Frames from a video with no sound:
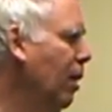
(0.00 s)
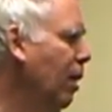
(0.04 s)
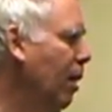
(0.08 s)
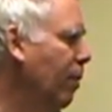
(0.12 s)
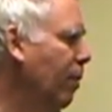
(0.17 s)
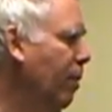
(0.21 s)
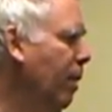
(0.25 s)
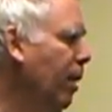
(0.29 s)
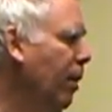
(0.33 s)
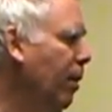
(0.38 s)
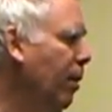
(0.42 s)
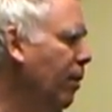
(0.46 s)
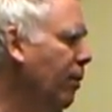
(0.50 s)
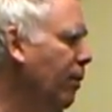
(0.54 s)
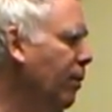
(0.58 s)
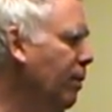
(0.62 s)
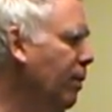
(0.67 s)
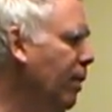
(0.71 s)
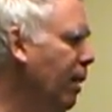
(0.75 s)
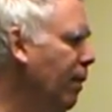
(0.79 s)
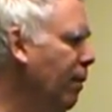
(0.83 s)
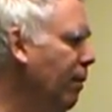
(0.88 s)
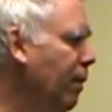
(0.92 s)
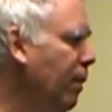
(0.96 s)
a pair of
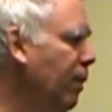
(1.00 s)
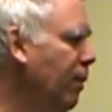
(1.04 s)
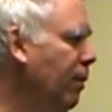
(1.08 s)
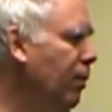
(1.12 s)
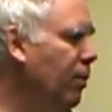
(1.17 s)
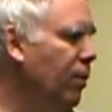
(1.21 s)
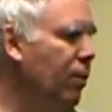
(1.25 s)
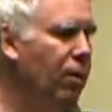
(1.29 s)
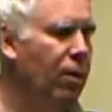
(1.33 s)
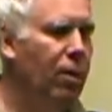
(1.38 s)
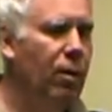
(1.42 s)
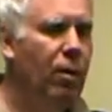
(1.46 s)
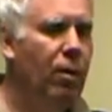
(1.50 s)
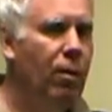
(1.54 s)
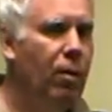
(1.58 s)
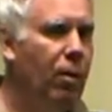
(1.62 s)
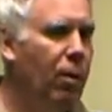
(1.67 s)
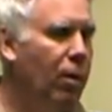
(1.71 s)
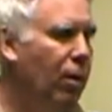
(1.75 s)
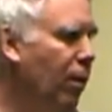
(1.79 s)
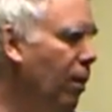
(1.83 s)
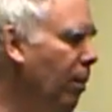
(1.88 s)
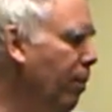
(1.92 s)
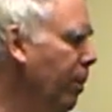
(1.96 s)
7s,
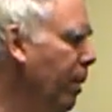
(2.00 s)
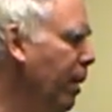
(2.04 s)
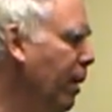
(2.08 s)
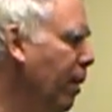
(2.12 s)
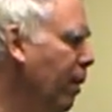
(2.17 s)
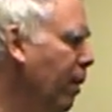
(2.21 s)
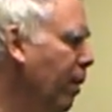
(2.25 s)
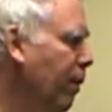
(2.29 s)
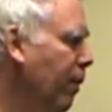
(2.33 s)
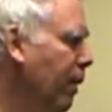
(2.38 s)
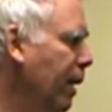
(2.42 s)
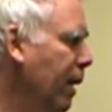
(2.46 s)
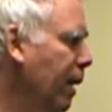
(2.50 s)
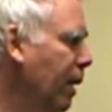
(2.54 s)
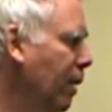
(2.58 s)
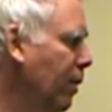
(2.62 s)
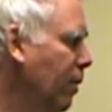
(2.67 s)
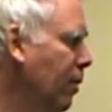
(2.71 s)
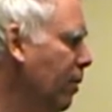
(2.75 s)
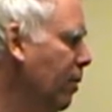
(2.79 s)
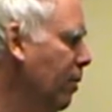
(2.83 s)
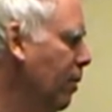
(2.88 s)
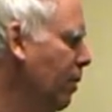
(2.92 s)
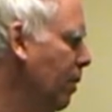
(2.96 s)
or a pair of
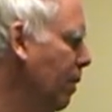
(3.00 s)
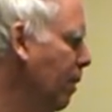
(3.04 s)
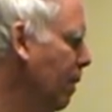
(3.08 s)
8s.